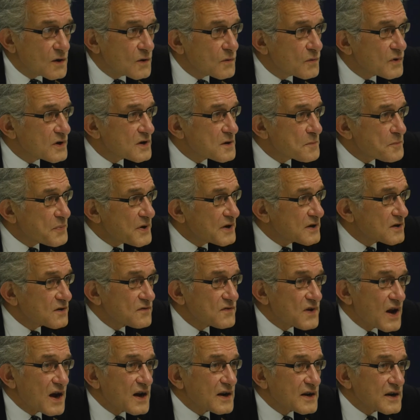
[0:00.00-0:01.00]
With a bit of
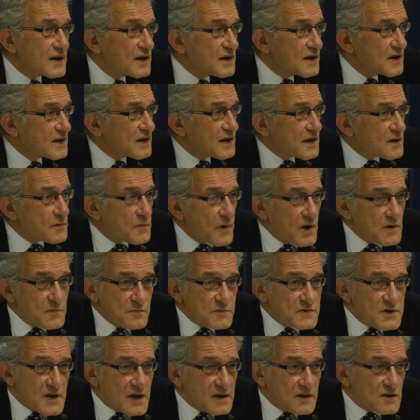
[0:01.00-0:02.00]
luck, he
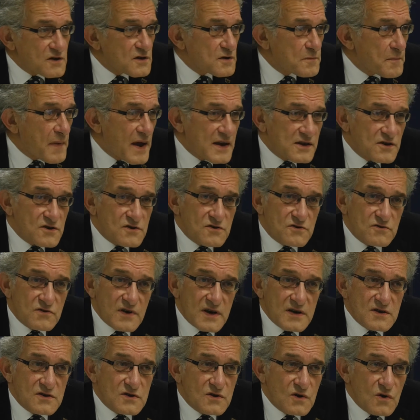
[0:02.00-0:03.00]
won't take you to
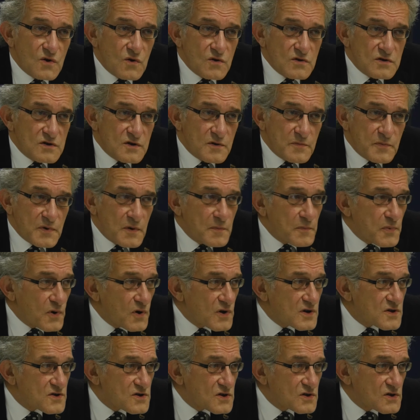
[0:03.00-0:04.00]
magistrate's court or put
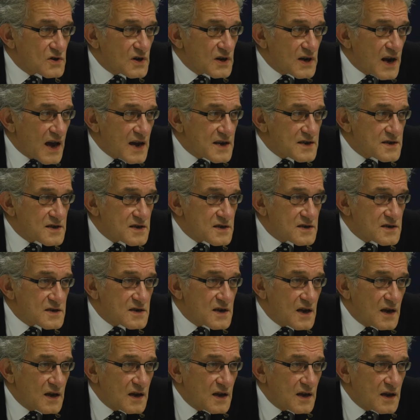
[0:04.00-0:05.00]
points on your license.
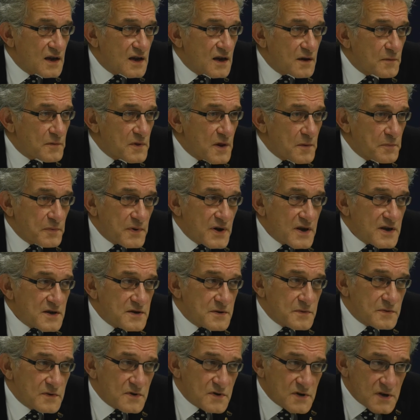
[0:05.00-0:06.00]
The
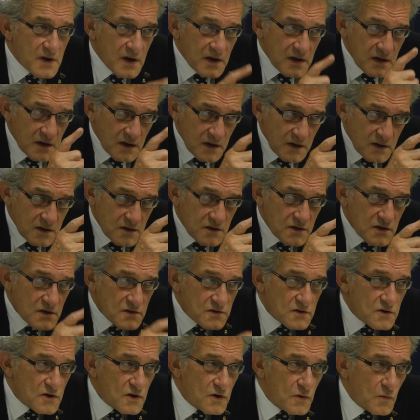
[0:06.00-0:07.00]
policeman will say,
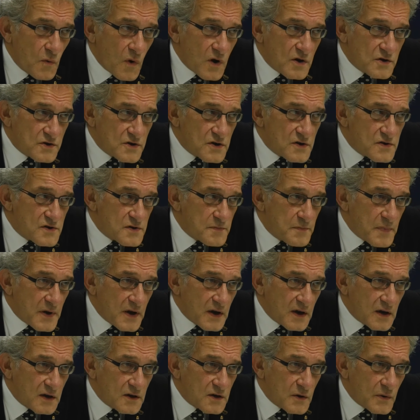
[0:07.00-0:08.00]
just you watch your
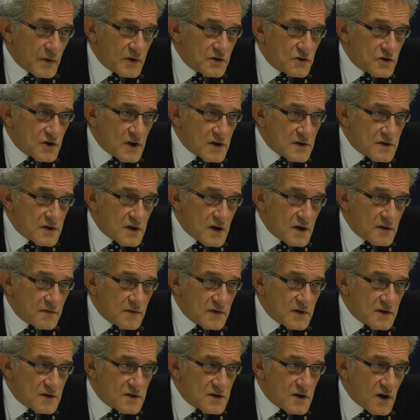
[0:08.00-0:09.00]
speed, you are just over
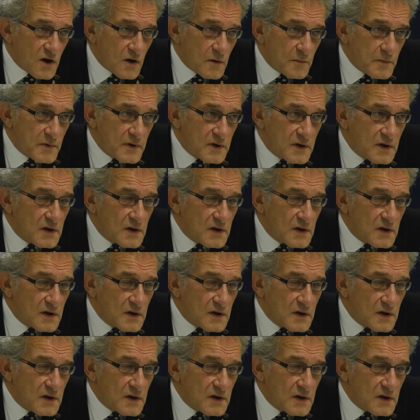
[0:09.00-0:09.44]
the top.